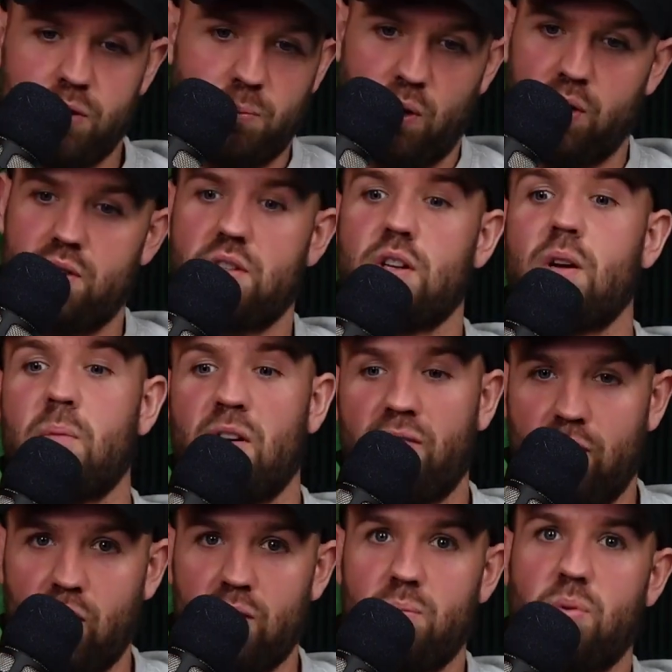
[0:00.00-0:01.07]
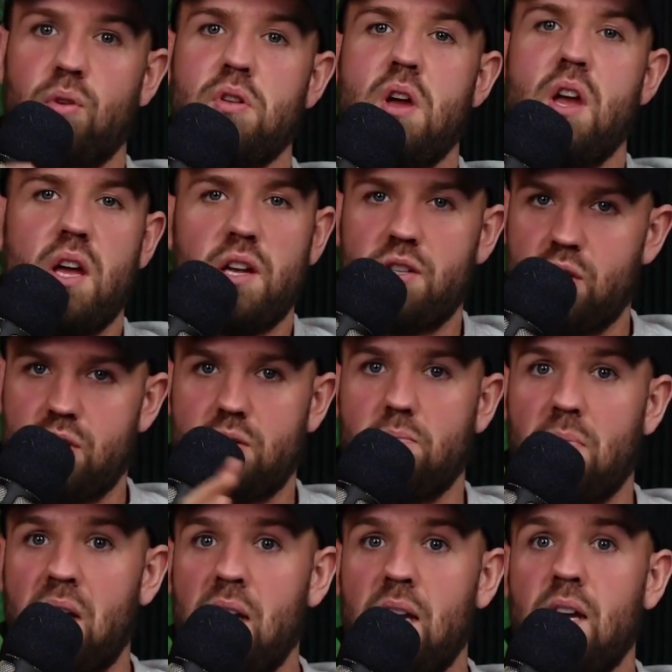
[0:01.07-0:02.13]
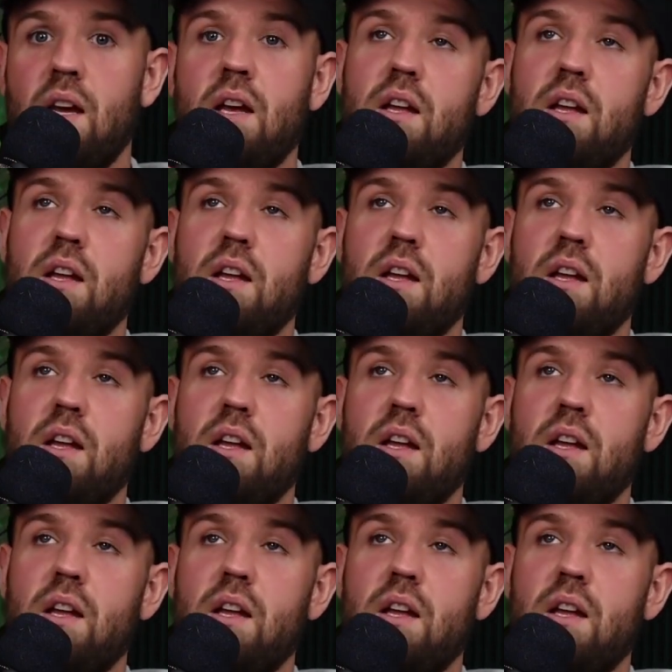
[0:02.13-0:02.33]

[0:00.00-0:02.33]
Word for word: sponsor, my third post. It's just me.